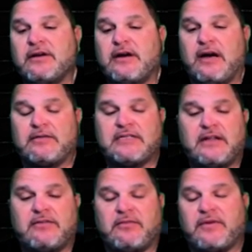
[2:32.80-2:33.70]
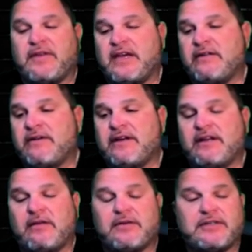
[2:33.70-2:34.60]
I was telling her about the area and
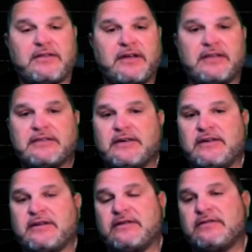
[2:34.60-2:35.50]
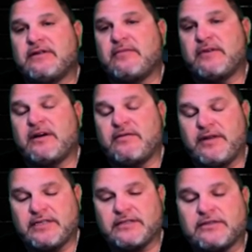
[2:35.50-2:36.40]
how much I liked it and how
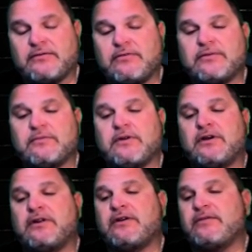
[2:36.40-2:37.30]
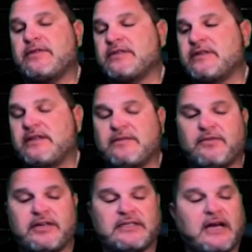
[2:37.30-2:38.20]
nice the schools were and the
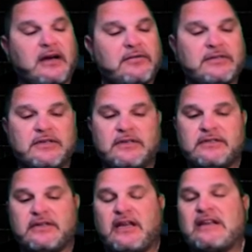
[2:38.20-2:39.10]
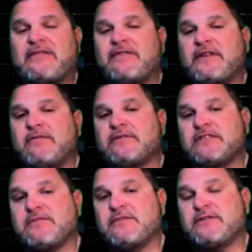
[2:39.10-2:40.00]
price of houses, and everything was
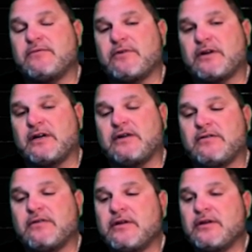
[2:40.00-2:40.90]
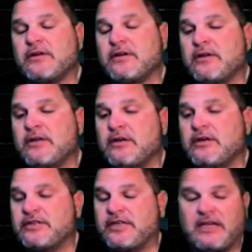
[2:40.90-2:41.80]
seeming to work out.
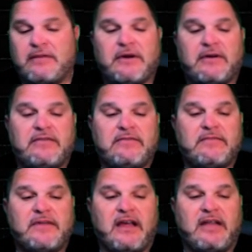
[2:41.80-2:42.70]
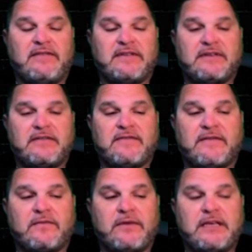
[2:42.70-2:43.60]
She came down and visited for
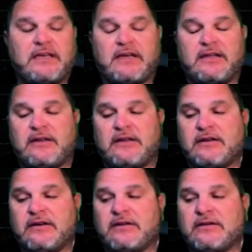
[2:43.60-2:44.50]
a week, and then about